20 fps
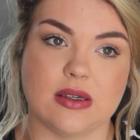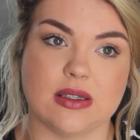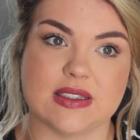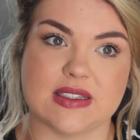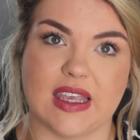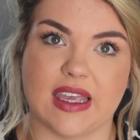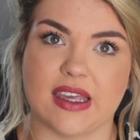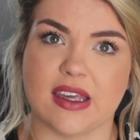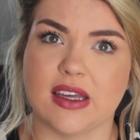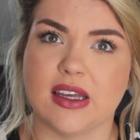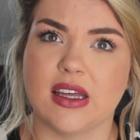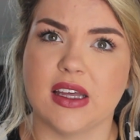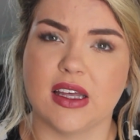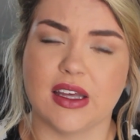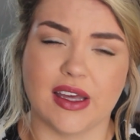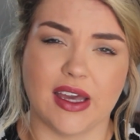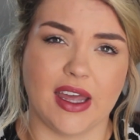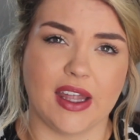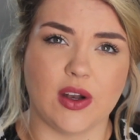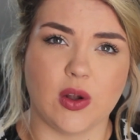It was like
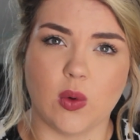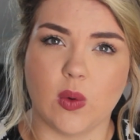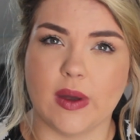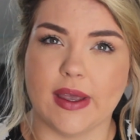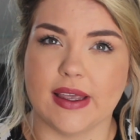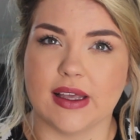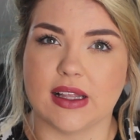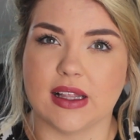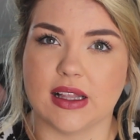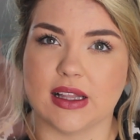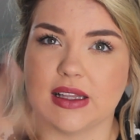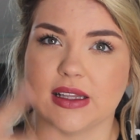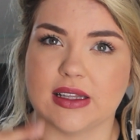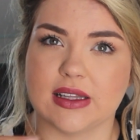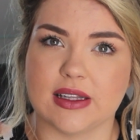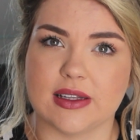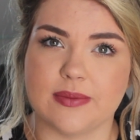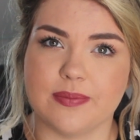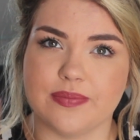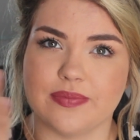an
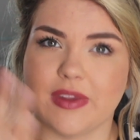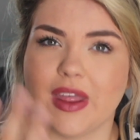oil,